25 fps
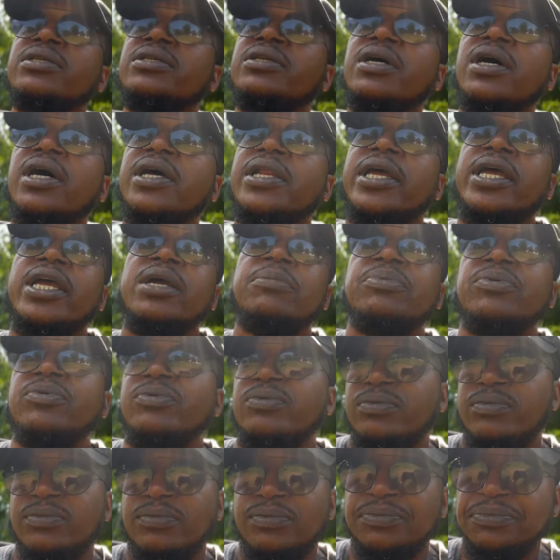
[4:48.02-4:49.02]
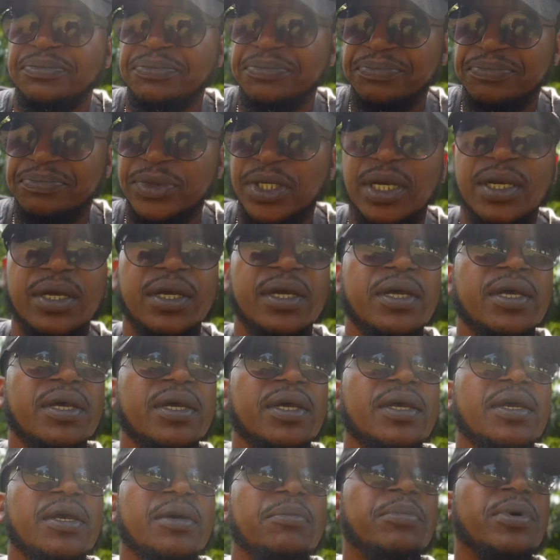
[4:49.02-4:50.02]
unable.
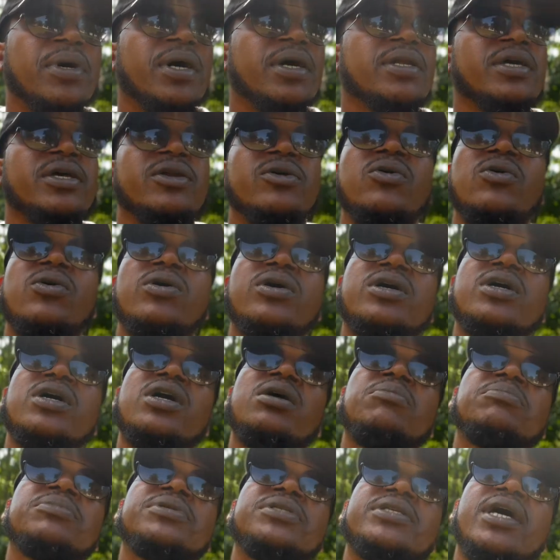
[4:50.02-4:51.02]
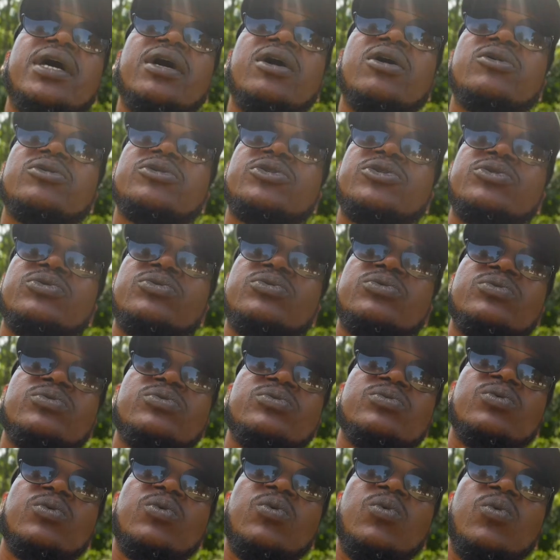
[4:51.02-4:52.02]
But it all comes down to
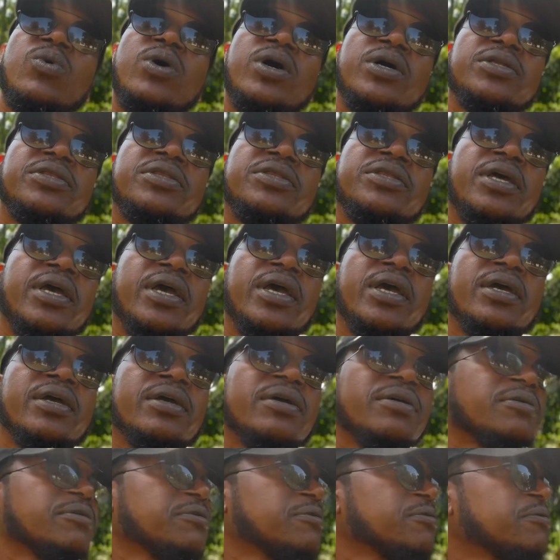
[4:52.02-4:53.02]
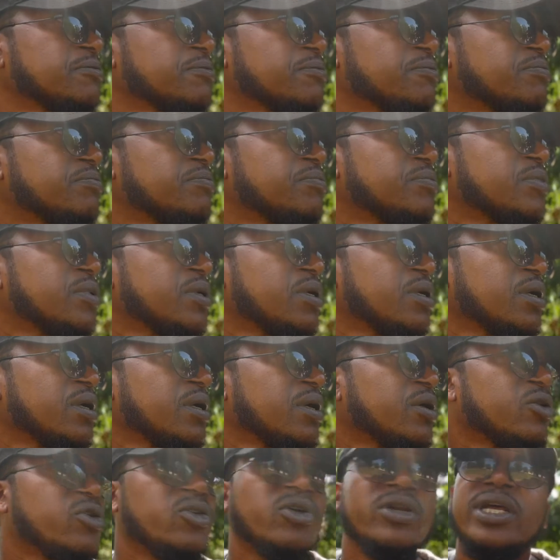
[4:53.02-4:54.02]
one thing.
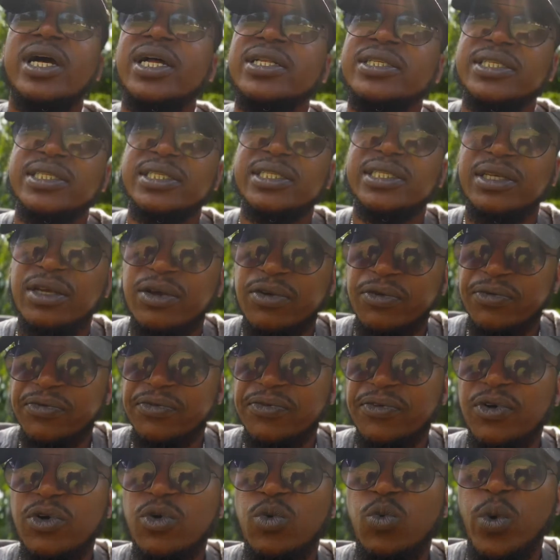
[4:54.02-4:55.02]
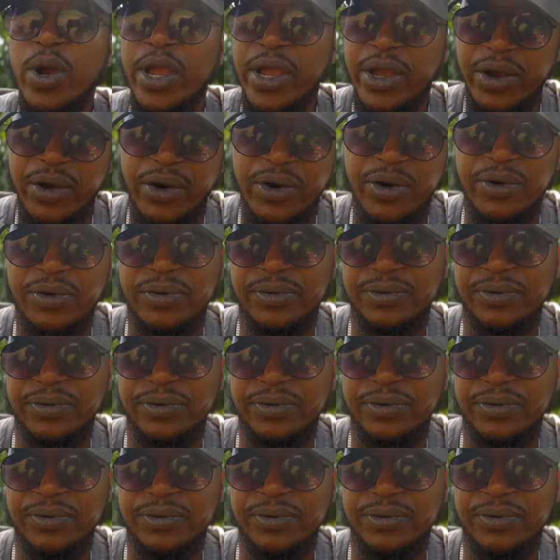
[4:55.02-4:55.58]
You're not self-aware.